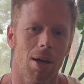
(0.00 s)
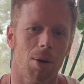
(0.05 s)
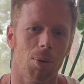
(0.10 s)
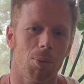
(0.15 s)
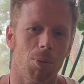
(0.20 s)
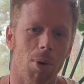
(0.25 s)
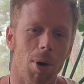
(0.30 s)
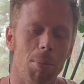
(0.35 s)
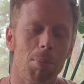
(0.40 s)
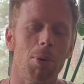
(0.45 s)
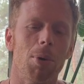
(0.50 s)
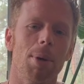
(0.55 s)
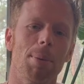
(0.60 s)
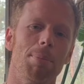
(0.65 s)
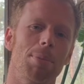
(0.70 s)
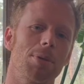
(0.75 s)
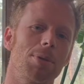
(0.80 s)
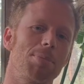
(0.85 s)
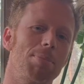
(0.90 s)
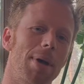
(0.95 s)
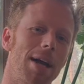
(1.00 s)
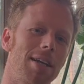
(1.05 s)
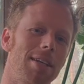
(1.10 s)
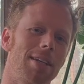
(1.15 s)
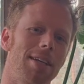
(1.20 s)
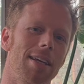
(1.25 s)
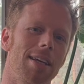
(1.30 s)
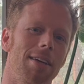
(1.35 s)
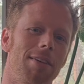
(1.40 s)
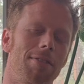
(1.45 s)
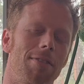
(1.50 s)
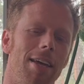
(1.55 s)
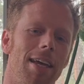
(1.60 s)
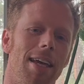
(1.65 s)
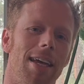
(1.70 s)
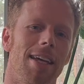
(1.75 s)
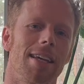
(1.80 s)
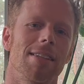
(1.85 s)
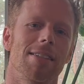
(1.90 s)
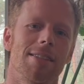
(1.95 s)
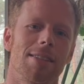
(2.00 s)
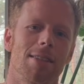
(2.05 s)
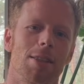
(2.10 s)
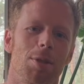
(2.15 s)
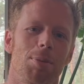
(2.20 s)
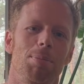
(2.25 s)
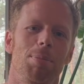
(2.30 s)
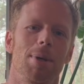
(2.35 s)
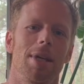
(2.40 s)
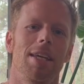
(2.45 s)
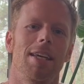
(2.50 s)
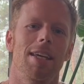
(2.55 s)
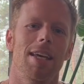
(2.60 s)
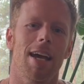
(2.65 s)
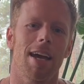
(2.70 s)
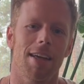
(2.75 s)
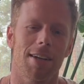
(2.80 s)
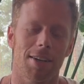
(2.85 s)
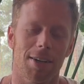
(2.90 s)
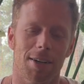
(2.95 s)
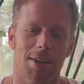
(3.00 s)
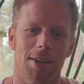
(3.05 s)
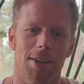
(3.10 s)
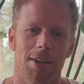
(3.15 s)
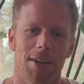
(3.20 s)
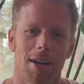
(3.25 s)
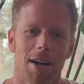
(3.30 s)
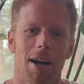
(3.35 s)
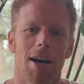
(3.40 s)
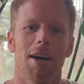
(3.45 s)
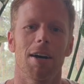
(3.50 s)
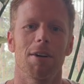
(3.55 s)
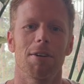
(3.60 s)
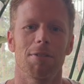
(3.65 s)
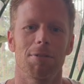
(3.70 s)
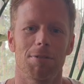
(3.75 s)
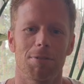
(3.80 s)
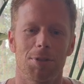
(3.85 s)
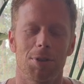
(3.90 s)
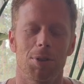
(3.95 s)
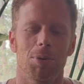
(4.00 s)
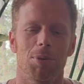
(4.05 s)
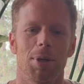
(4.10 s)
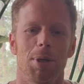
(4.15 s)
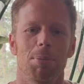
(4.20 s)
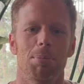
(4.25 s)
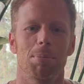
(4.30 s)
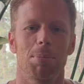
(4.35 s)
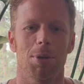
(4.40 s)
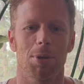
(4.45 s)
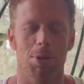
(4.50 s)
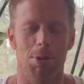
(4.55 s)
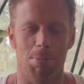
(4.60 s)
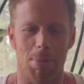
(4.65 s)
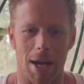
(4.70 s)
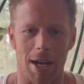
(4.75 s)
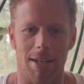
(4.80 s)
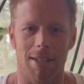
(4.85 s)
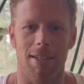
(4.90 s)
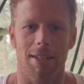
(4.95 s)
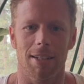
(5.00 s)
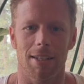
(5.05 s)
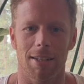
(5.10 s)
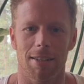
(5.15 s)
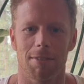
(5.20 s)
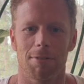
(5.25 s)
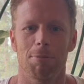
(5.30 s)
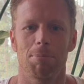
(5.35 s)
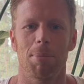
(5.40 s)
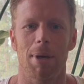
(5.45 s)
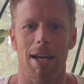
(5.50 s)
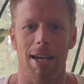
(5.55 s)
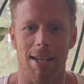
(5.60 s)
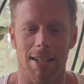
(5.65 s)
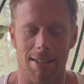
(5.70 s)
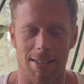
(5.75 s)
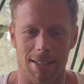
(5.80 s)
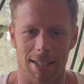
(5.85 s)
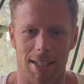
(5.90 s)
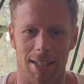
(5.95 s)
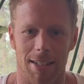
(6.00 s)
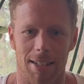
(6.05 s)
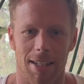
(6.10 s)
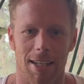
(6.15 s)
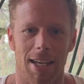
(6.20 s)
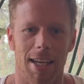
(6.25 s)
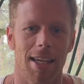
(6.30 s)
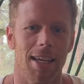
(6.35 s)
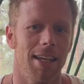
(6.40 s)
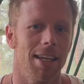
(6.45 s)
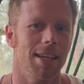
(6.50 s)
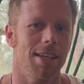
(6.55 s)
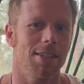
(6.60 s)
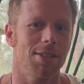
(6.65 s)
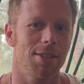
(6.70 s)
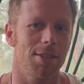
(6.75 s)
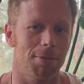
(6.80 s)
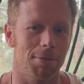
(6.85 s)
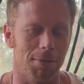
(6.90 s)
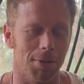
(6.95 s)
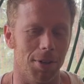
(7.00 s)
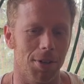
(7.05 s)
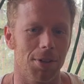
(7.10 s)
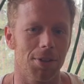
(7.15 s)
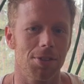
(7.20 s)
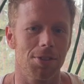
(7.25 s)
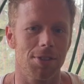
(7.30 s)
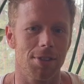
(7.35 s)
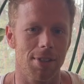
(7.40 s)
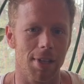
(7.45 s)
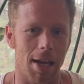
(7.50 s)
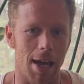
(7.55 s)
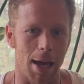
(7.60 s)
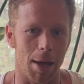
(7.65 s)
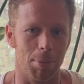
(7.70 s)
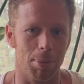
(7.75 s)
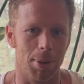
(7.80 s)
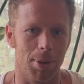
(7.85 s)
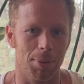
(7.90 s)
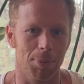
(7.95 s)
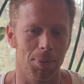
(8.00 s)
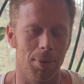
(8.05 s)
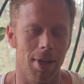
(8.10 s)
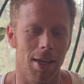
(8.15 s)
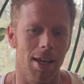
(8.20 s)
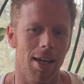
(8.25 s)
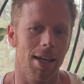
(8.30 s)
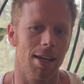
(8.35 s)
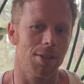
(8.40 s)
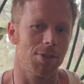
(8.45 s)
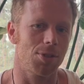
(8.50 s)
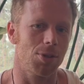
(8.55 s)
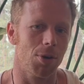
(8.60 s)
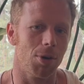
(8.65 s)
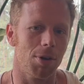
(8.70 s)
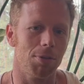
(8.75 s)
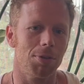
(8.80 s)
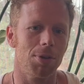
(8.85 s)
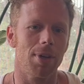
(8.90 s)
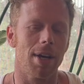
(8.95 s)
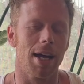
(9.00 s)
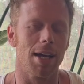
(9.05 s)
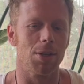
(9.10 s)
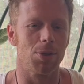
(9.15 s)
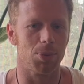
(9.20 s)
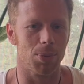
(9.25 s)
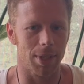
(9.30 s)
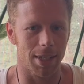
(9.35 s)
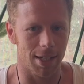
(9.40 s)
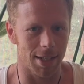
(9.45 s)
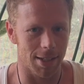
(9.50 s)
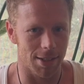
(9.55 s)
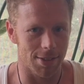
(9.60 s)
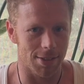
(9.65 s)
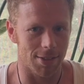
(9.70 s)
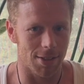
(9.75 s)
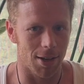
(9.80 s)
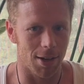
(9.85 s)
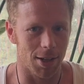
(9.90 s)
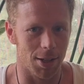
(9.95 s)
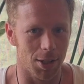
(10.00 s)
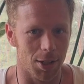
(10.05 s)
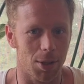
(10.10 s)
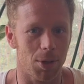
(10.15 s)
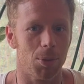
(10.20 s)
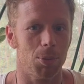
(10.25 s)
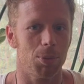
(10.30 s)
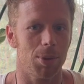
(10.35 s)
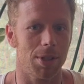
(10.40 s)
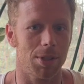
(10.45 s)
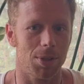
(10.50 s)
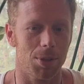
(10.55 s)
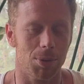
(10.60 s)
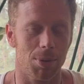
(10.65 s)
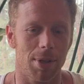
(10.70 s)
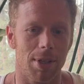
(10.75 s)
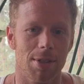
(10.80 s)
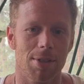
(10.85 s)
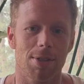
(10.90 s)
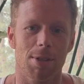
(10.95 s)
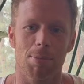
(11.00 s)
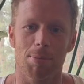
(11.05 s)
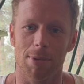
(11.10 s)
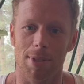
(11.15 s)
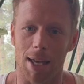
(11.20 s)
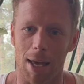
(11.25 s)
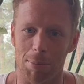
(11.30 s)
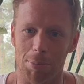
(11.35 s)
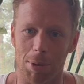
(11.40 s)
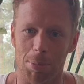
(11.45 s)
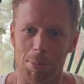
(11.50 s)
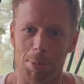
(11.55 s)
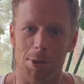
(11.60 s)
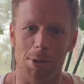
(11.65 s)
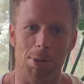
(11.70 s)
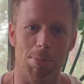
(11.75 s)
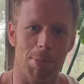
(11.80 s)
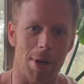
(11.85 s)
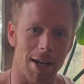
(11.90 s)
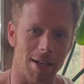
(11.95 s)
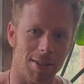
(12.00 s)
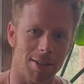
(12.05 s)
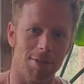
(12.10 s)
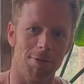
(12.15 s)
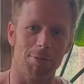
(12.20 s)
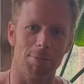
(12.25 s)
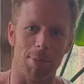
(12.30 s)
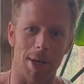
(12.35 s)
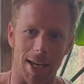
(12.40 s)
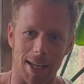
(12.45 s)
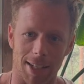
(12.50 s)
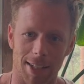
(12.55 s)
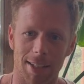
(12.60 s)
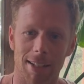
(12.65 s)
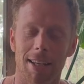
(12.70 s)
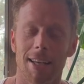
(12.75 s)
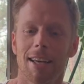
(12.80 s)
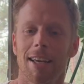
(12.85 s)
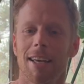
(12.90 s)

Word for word: One point perspective is the beginner of doing perspective painting. It is the first step. And so if you guys want to get started with doing some depth of perspective painting,